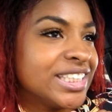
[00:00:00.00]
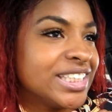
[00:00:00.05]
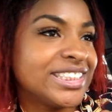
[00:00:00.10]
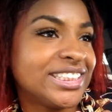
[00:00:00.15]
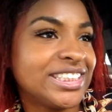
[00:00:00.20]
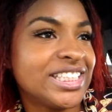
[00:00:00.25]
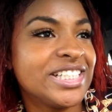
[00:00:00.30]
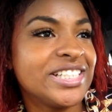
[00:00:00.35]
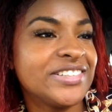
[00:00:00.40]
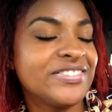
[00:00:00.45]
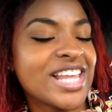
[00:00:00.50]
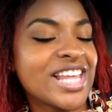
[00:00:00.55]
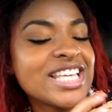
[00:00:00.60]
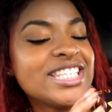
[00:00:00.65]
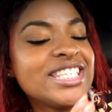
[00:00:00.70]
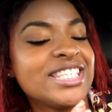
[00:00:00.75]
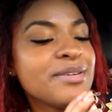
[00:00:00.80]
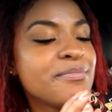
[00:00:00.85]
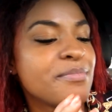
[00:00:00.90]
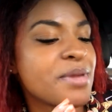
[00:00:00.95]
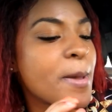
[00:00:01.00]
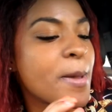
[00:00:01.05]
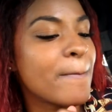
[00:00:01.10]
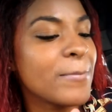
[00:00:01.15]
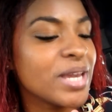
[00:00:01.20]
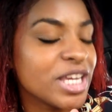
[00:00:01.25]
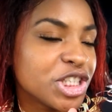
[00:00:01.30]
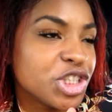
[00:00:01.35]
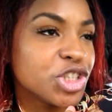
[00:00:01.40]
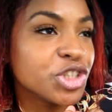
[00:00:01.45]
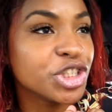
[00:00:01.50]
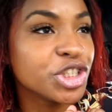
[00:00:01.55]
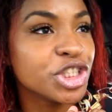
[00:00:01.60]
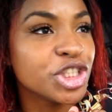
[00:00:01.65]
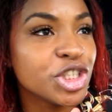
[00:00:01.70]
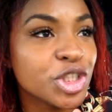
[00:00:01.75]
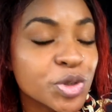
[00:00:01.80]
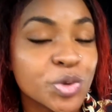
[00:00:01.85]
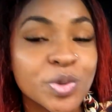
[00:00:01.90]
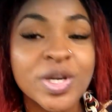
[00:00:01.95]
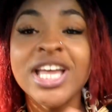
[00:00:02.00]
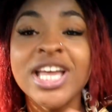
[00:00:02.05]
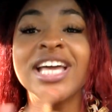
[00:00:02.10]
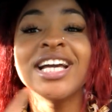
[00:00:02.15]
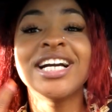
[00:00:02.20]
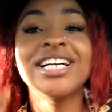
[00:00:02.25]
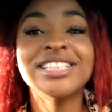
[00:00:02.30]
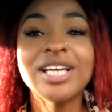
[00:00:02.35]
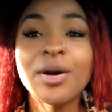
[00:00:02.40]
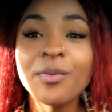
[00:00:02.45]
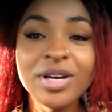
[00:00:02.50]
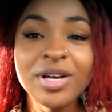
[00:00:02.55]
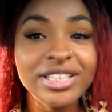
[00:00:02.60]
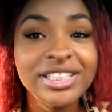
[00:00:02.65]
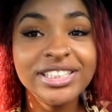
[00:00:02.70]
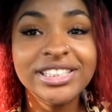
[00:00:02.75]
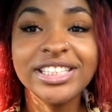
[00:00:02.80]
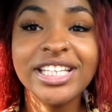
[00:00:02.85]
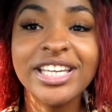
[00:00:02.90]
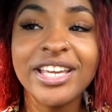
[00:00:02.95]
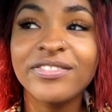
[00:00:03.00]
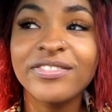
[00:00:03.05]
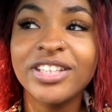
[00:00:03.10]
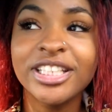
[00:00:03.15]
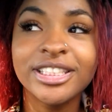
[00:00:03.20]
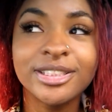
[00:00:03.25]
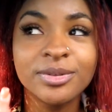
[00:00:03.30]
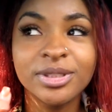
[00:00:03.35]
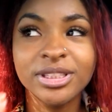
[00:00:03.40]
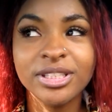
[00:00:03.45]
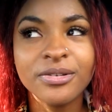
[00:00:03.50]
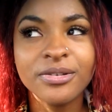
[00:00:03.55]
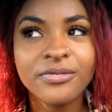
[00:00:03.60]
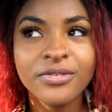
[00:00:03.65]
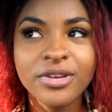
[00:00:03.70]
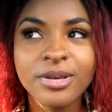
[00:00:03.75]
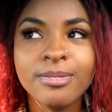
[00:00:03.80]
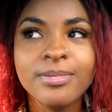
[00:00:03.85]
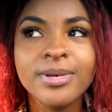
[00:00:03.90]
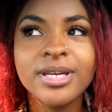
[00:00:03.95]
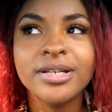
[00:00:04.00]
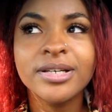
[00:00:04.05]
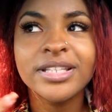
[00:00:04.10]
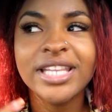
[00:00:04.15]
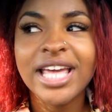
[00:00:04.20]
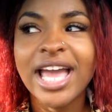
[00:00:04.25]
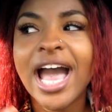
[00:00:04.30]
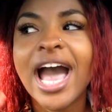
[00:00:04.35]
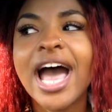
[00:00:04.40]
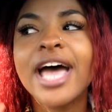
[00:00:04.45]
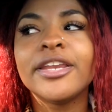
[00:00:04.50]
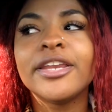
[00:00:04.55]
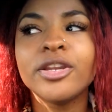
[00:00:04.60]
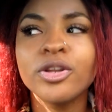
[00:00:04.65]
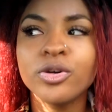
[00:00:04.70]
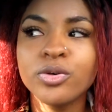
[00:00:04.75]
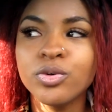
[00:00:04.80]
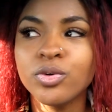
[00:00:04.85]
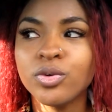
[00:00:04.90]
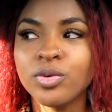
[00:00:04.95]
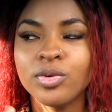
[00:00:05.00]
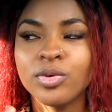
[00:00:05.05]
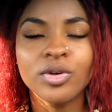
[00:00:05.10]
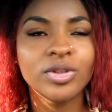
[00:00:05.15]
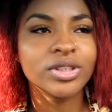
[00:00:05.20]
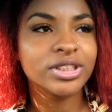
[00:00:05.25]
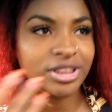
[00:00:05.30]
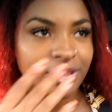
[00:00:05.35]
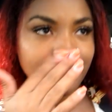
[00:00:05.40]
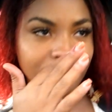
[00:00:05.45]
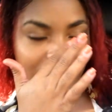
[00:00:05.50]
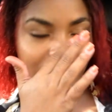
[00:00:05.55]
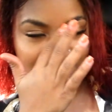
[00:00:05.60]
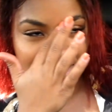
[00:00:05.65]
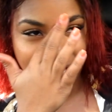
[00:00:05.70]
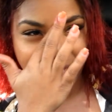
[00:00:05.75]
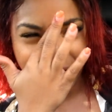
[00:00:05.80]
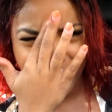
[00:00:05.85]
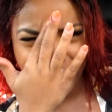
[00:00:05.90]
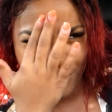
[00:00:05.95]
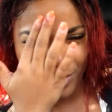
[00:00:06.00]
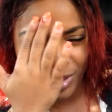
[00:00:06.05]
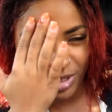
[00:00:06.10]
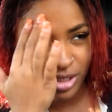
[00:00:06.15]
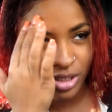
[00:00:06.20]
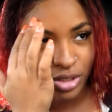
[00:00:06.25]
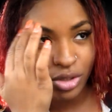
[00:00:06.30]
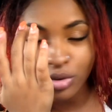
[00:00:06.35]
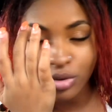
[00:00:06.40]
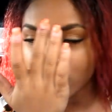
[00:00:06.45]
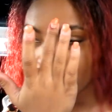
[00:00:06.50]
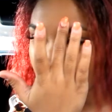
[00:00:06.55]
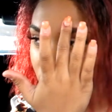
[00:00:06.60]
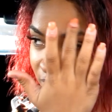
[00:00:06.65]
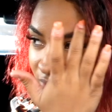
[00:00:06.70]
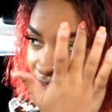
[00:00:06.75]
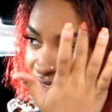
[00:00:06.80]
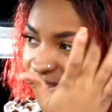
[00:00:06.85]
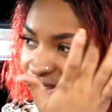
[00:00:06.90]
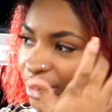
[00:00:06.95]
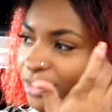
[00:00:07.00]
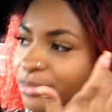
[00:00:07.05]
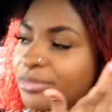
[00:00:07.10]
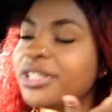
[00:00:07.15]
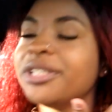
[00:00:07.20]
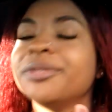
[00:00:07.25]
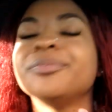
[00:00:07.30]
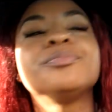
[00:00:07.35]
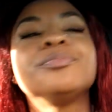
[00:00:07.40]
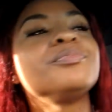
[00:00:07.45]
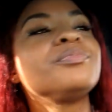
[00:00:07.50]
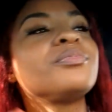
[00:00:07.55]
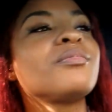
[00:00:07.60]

and stuff? Like, send me a picture of you, because I wanted to see if this was a female that I knew or something, like I went to school with or something.